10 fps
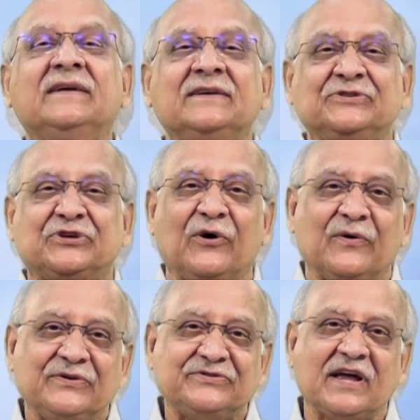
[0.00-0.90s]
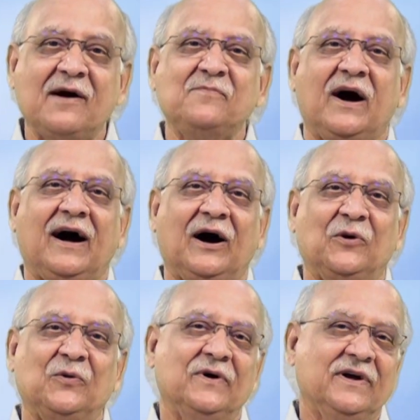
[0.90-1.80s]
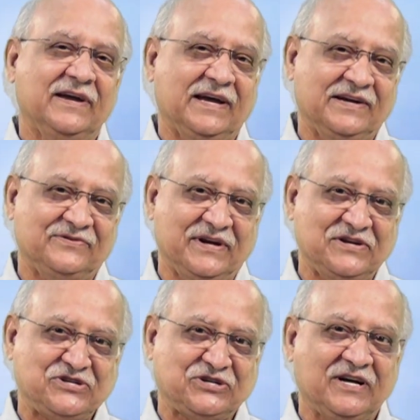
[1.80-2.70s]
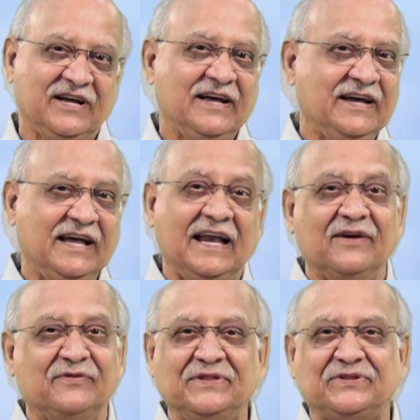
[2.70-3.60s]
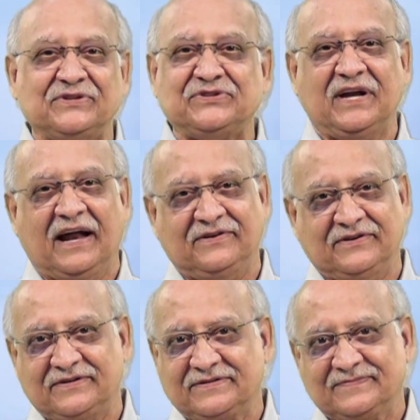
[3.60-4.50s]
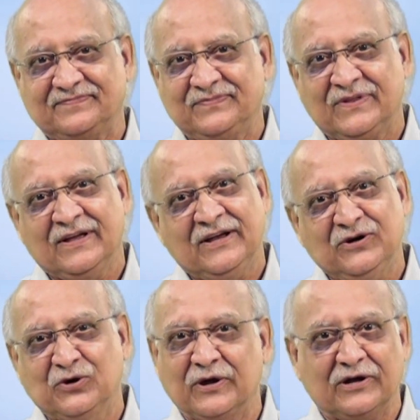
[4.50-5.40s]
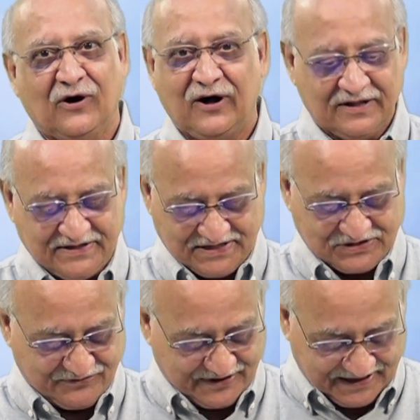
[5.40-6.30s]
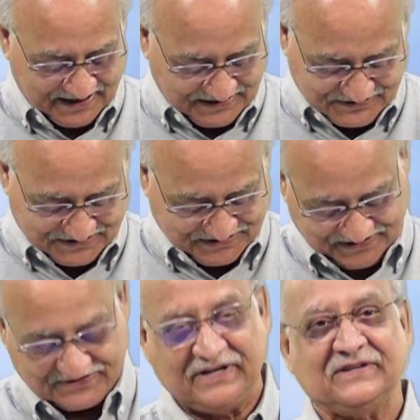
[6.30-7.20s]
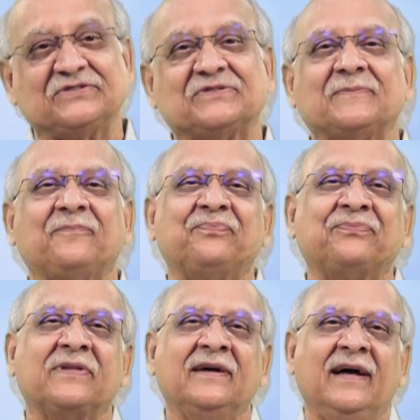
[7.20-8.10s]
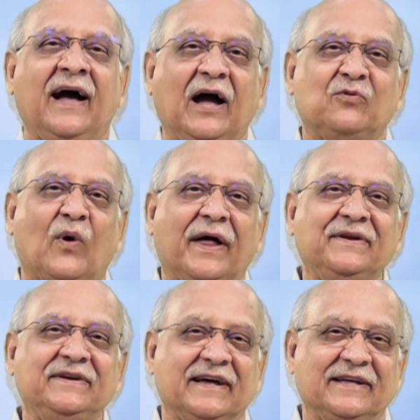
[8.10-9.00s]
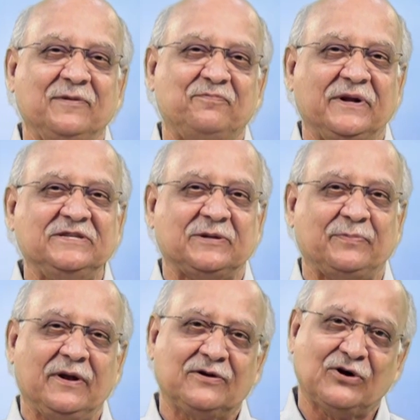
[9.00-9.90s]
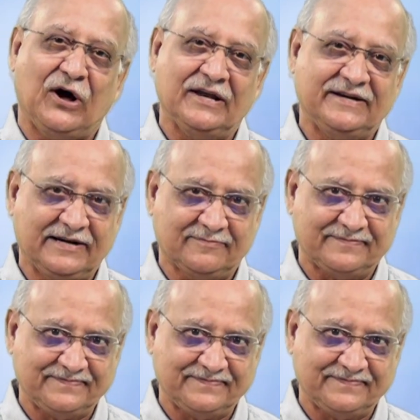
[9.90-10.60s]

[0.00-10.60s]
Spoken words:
So somehow he reached 11th standard, doing all these very interesting things. And one day the principal called him.